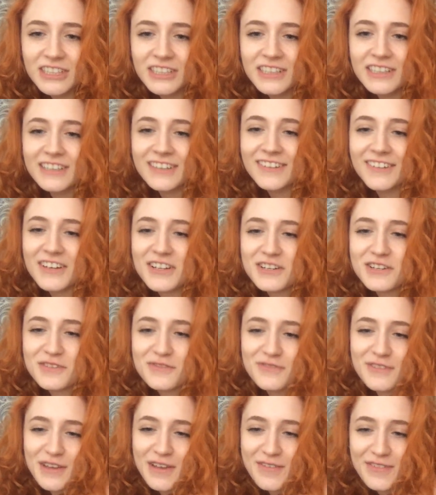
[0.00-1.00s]
What's your
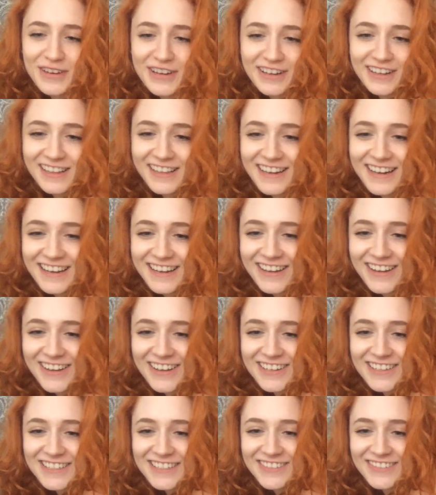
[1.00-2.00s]
favourite colour and how
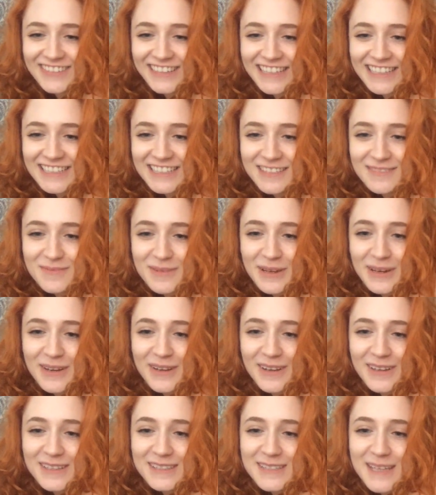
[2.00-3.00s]
does it relate to the bigger
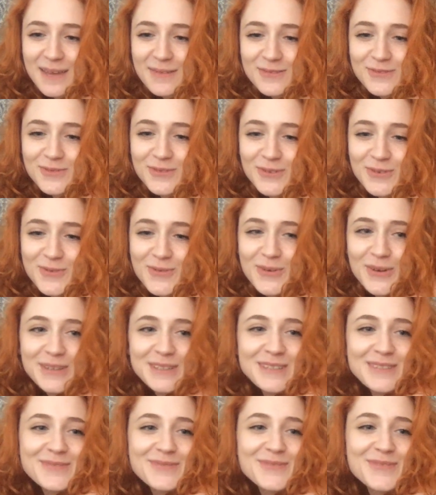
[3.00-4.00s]
concepts within
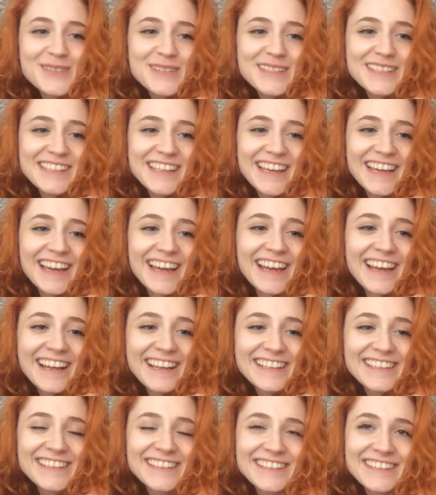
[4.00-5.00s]
quantum
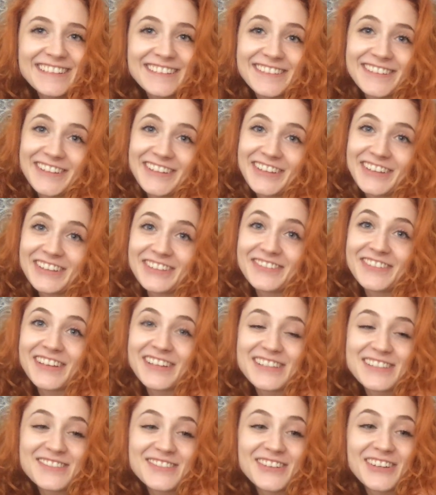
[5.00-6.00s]
physics? It
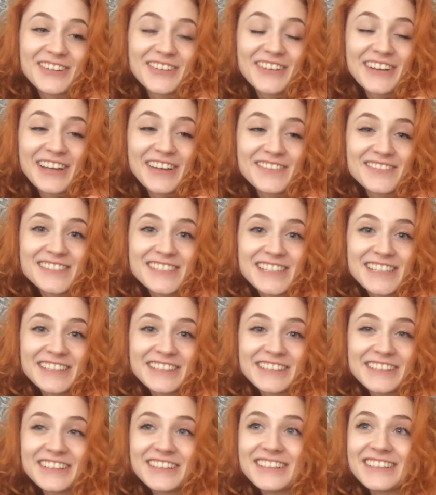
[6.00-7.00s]
depends what way I'm seeing the
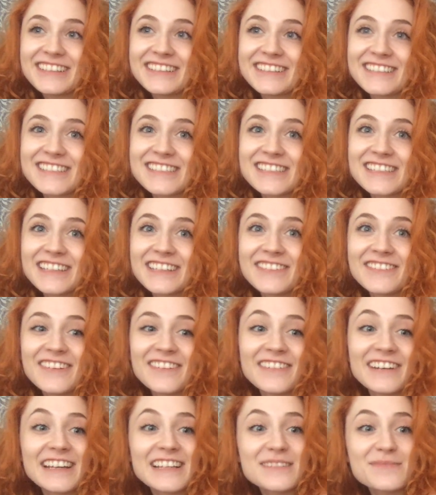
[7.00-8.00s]
colour, doesn't it? What
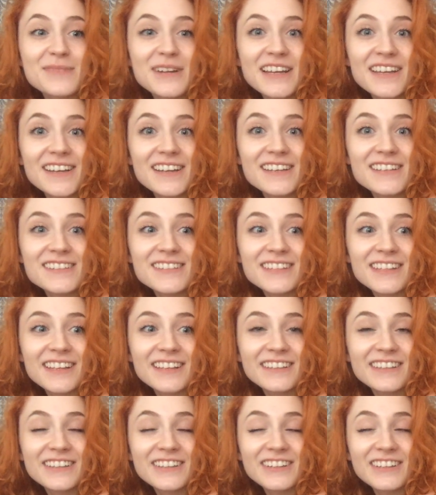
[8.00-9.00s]
way is my eyes seeing
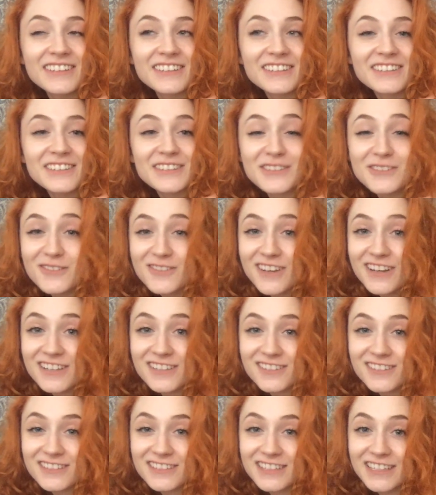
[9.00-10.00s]
the colour that your eyes
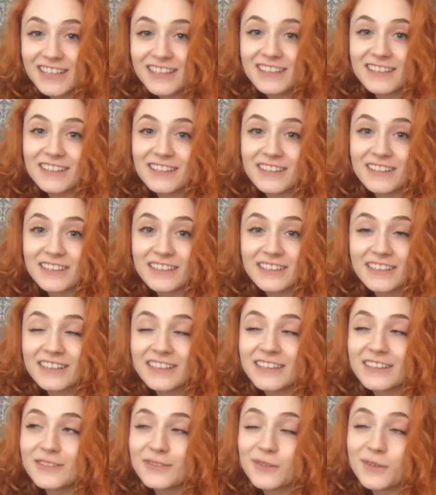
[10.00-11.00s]
are seeing the colour?
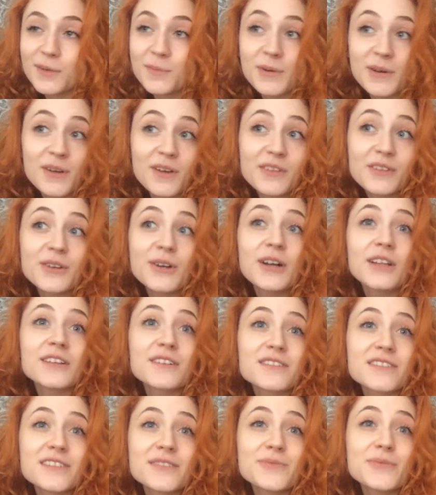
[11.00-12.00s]
What about all the
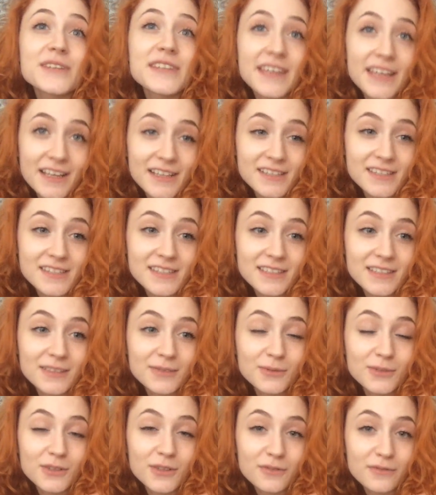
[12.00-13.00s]
colours that we can't see
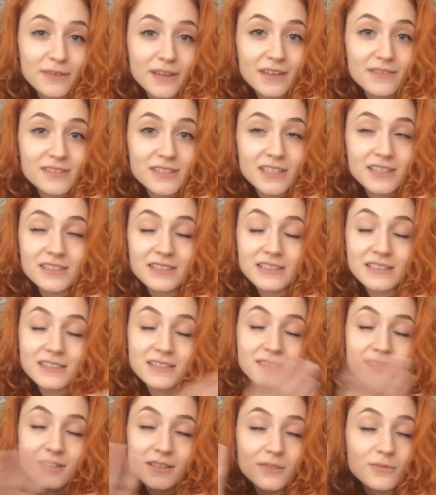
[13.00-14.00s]
with our 5 senses?
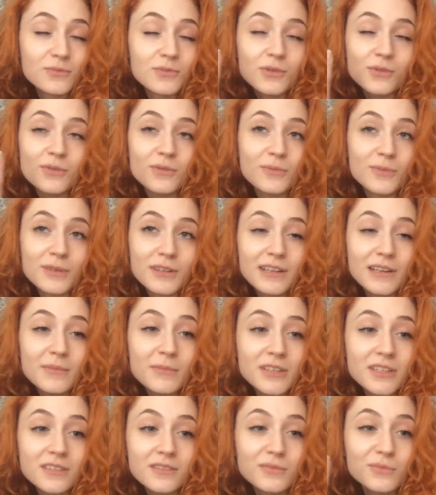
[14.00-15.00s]
We're
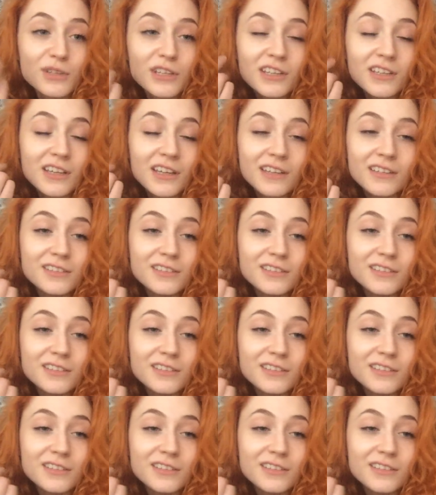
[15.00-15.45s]
limited. We can't.